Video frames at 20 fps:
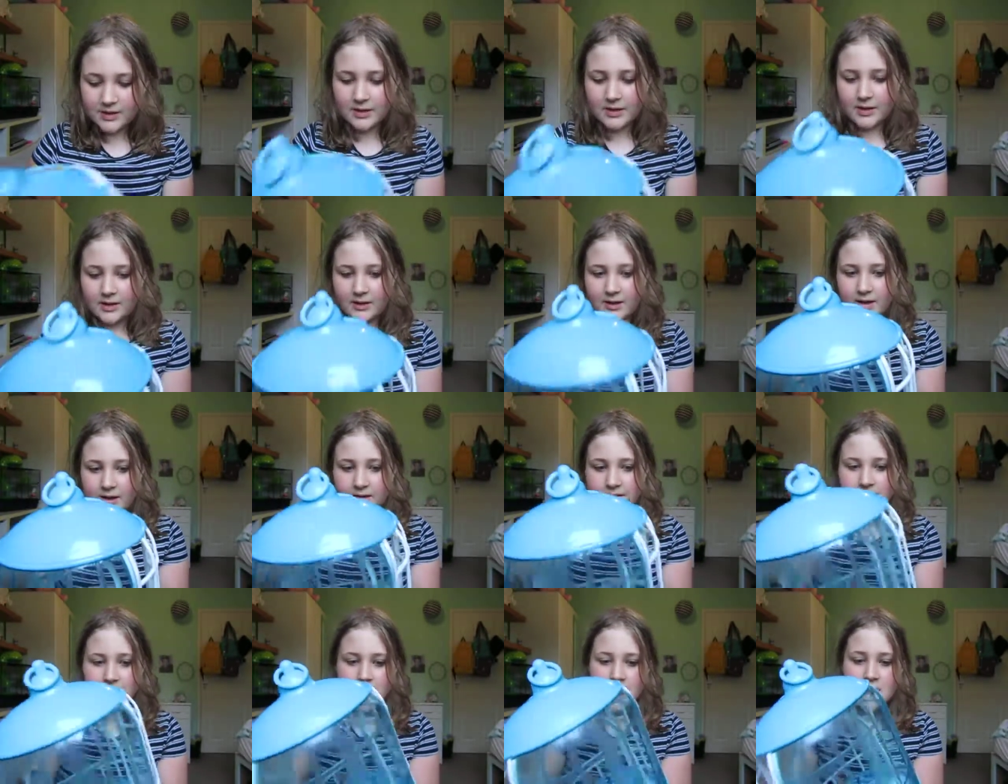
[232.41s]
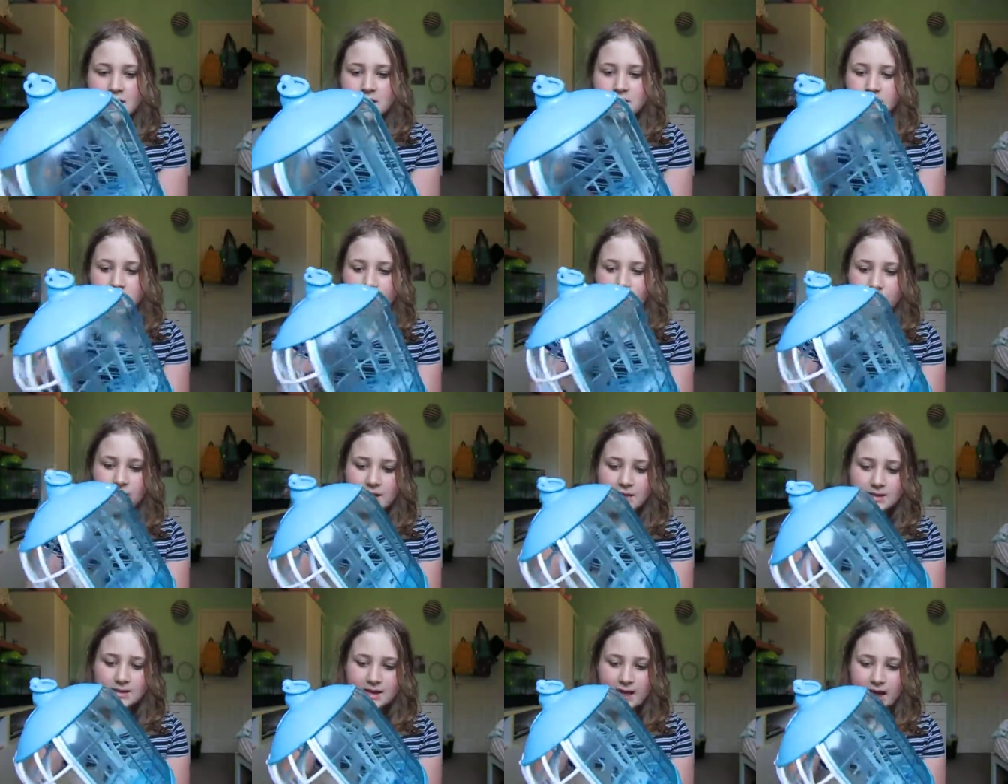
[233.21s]
Here it is. So
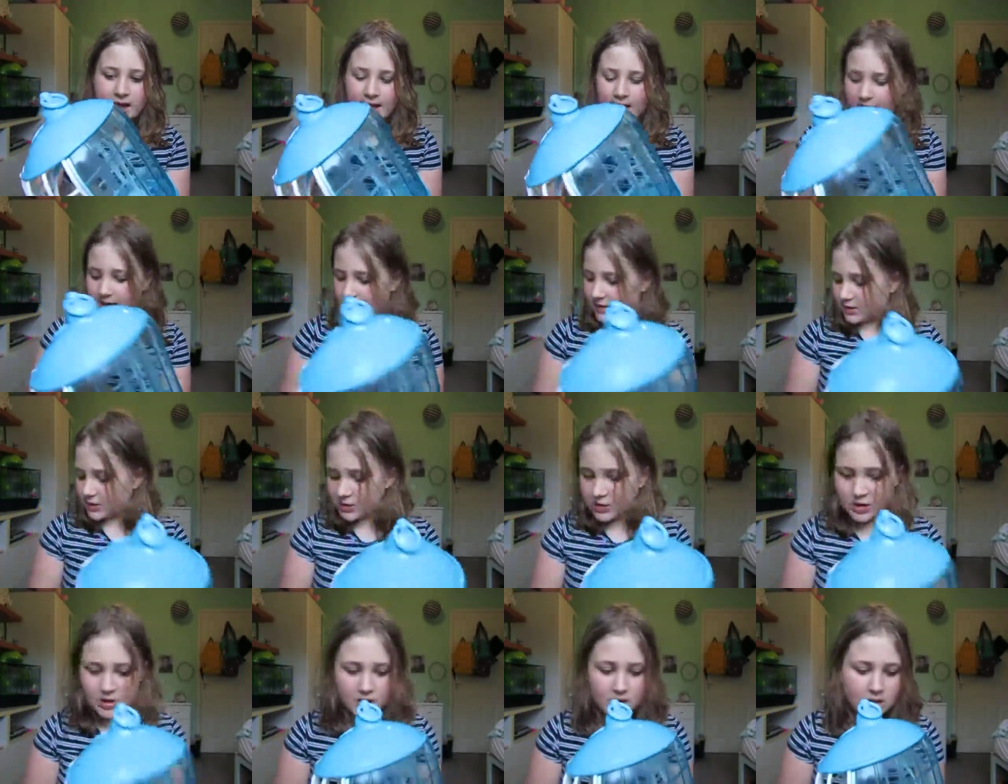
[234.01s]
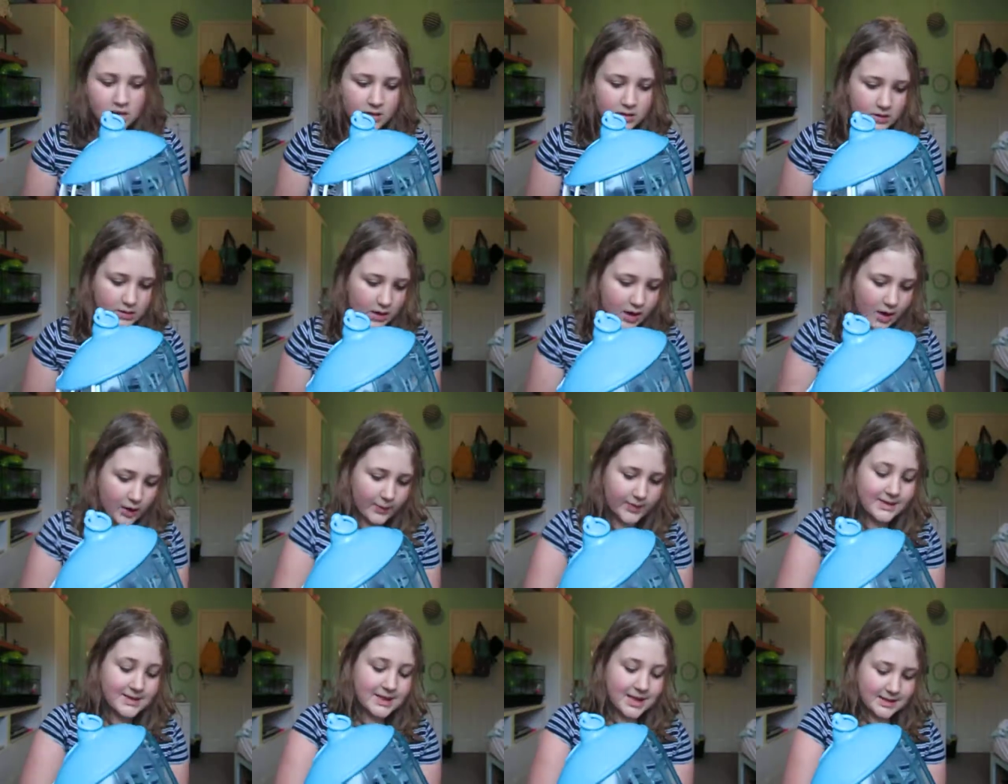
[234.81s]
this cage, oh,
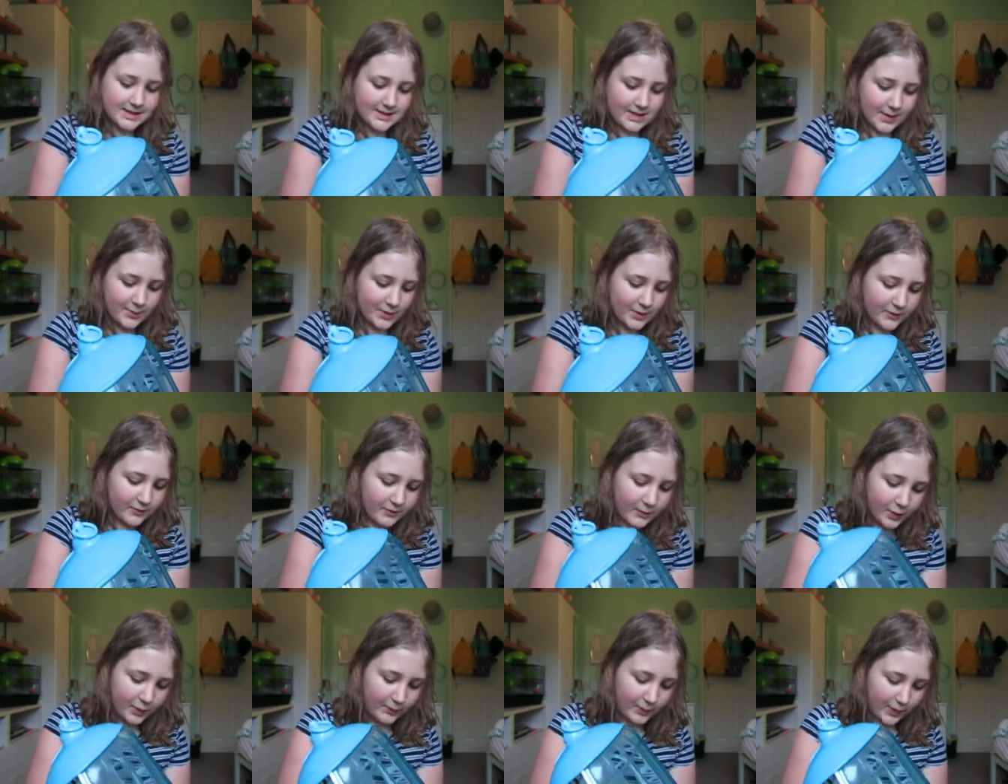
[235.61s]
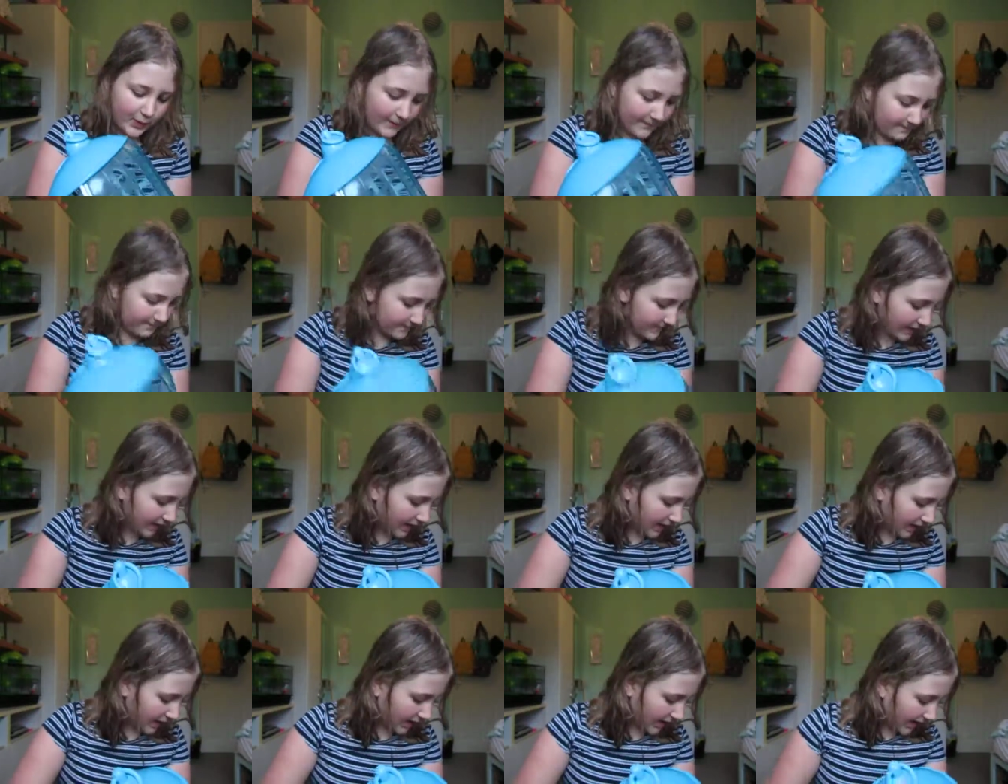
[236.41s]
it does come with a food bowl.
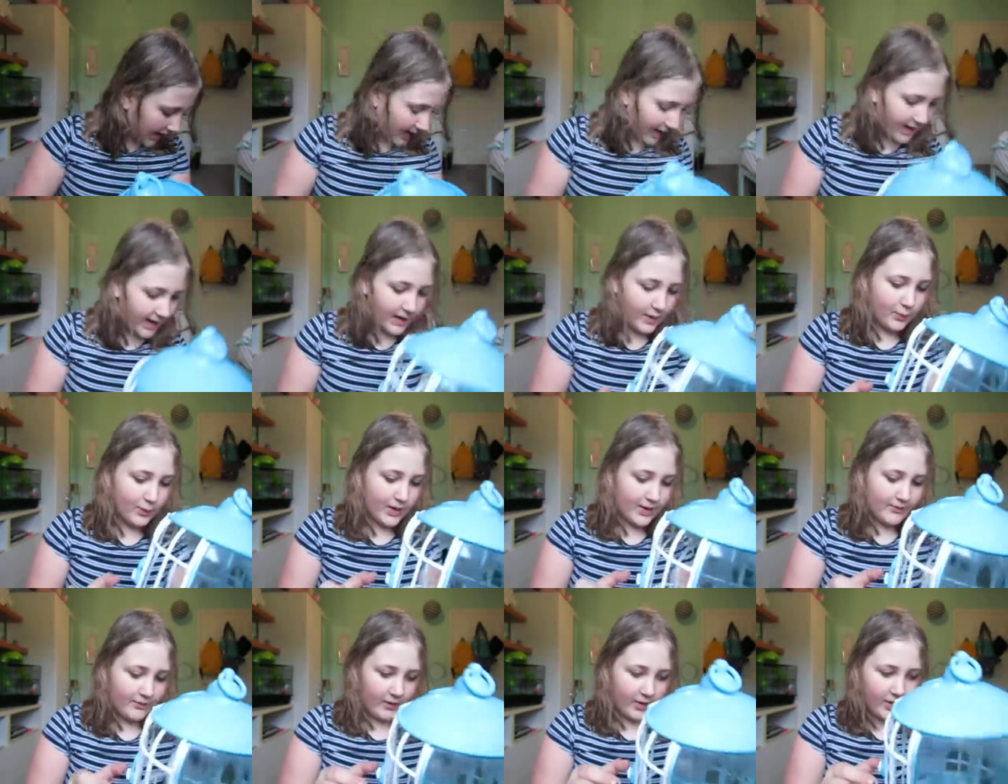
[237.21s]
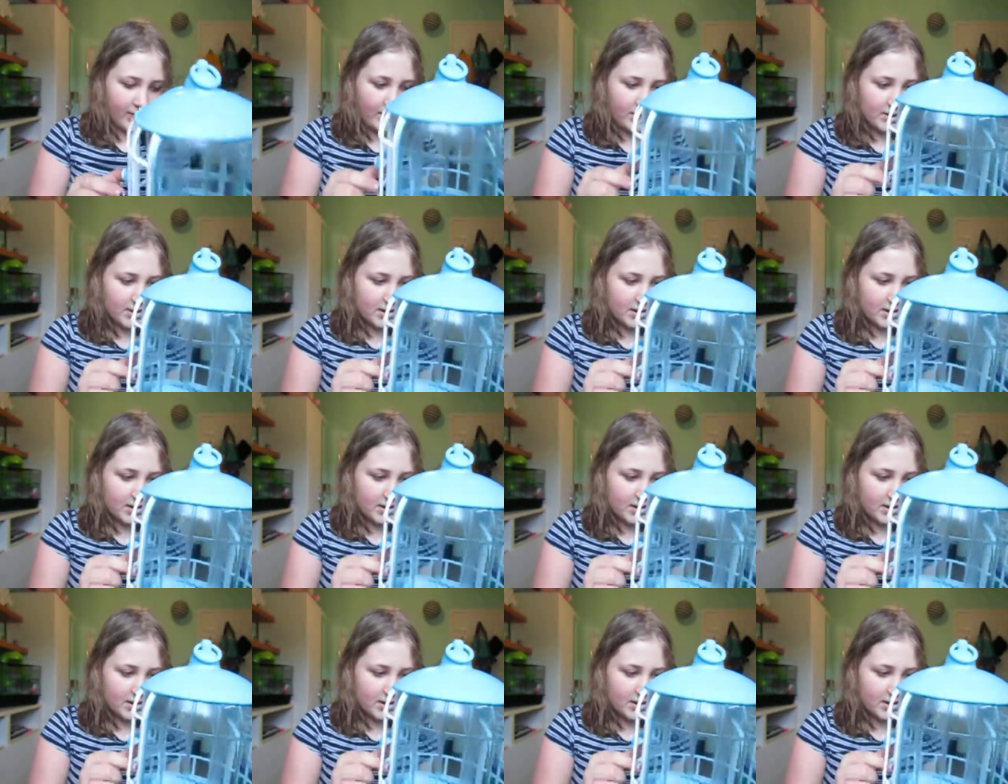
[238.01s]
However,